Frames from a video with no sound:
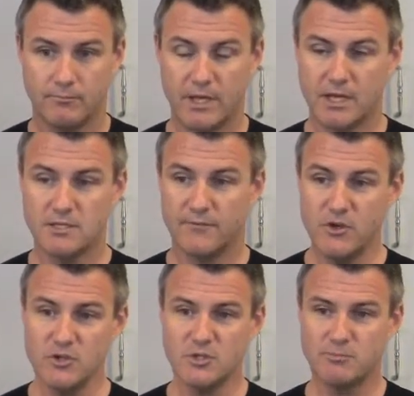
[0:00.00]
Because if
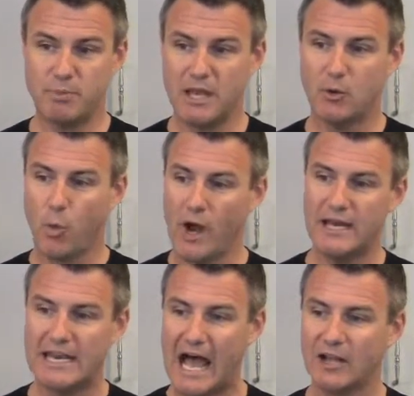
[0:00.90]
you spend
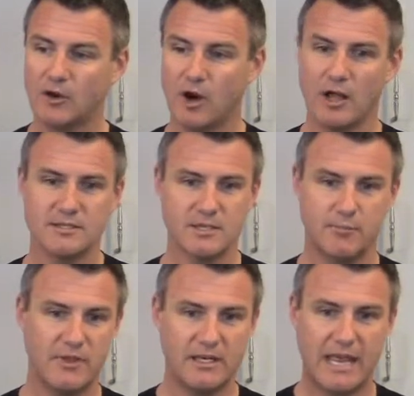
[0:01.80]
$1 on
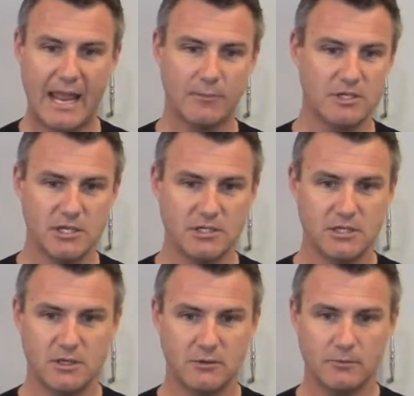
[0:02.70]
something damaging
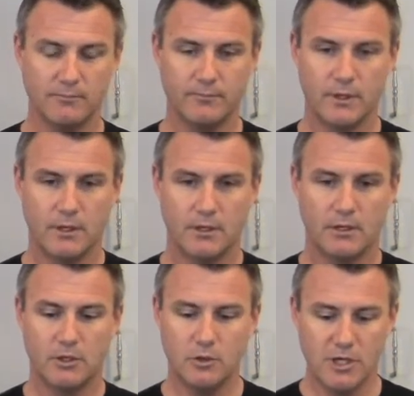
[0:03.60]
to you,
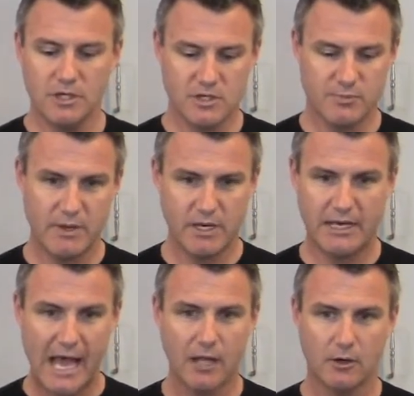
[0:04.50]
you didn't just spend
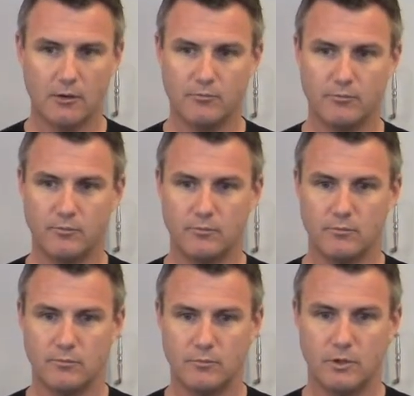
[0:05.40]
$1,
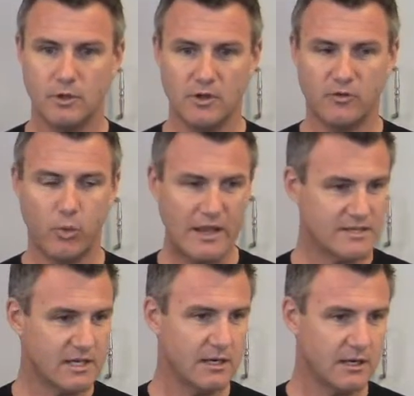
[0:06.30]
you just
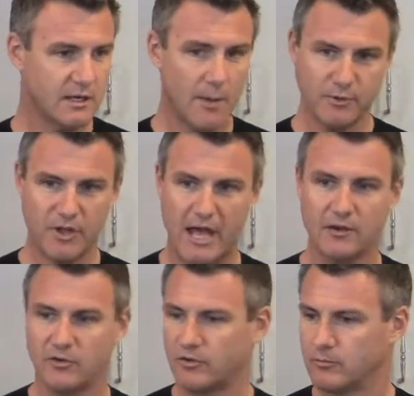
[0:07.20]
wasted a couple
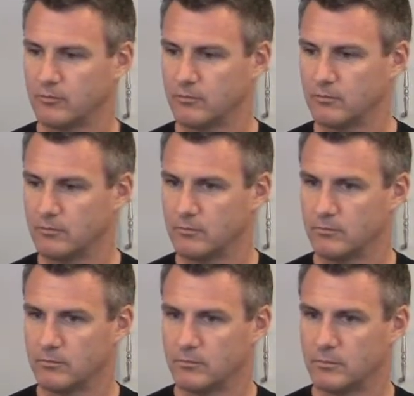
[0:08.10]
dollars.
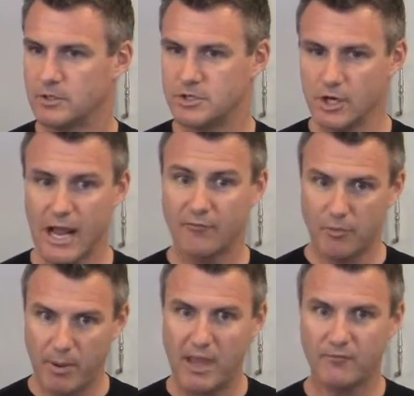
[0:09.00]
Because you're going to have
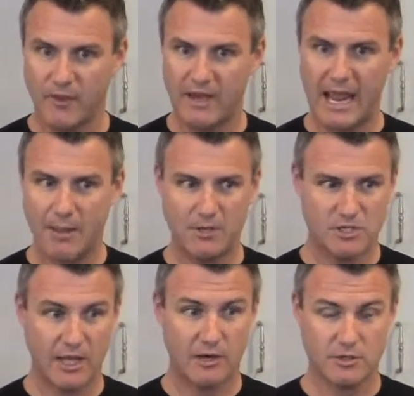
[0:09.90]
to pay for the
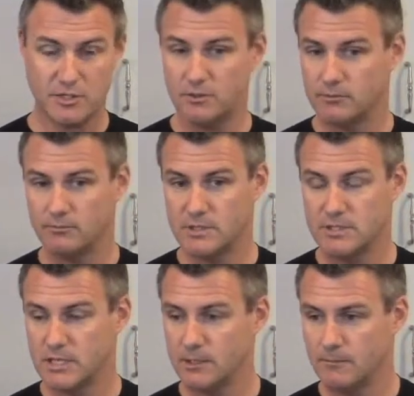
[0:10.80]
damage later too, you
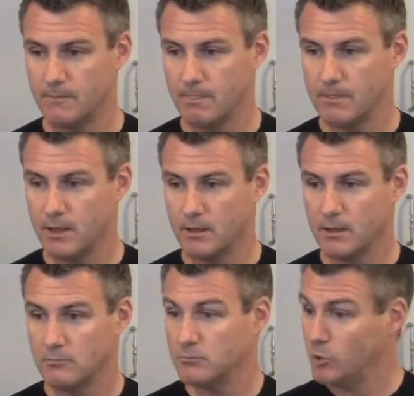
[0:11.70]
see?
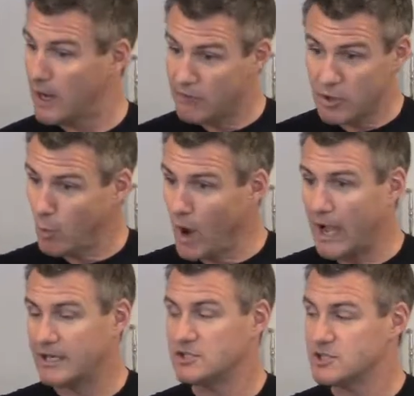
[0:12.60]
Do whatever you
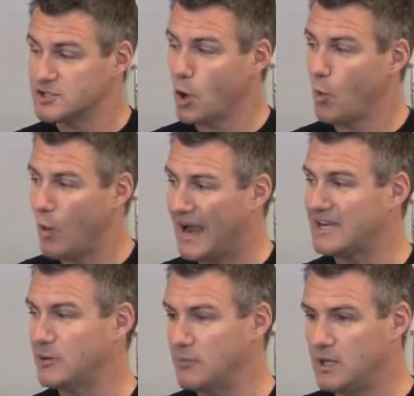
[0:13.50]
want, just don't
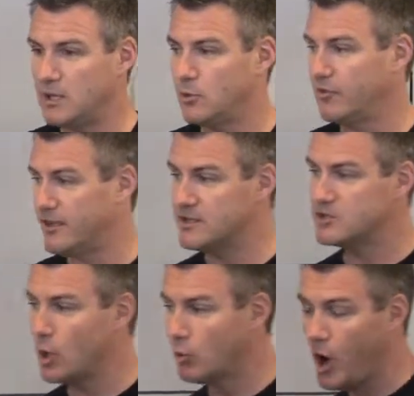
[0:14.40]
whine to me when
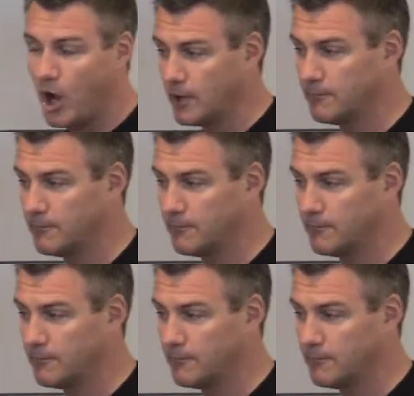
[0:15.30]
things go wrong.